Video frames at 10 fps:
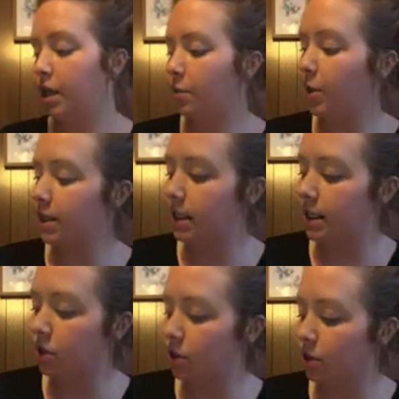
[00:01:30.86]
The
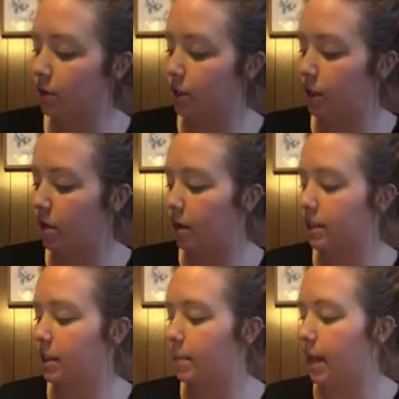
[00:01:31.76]
president told Lewis and
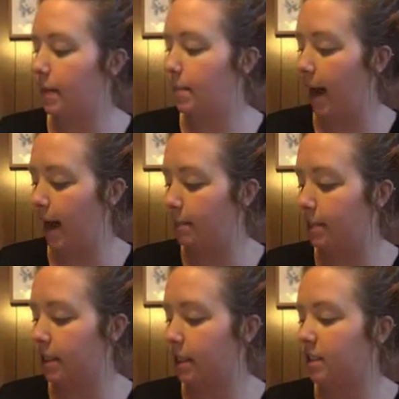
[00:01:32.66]
Clark to make
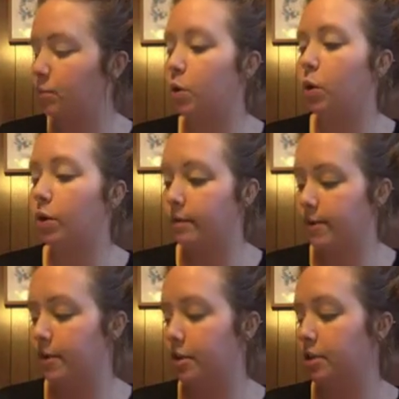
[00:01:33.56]
maps and explore
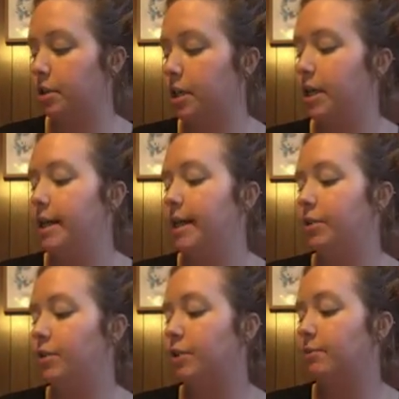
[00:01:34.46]
rivers. He
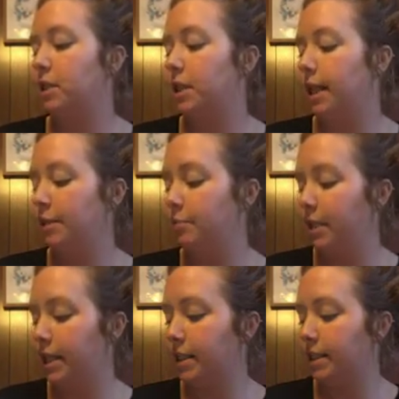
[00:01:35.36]
told them to collect
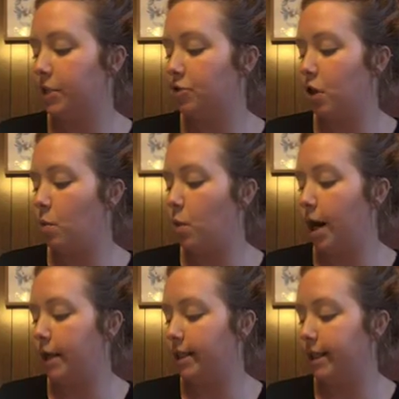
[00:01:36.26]
plants and draw
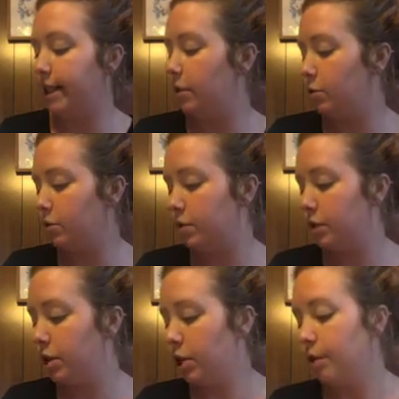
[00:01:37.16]
wild animals.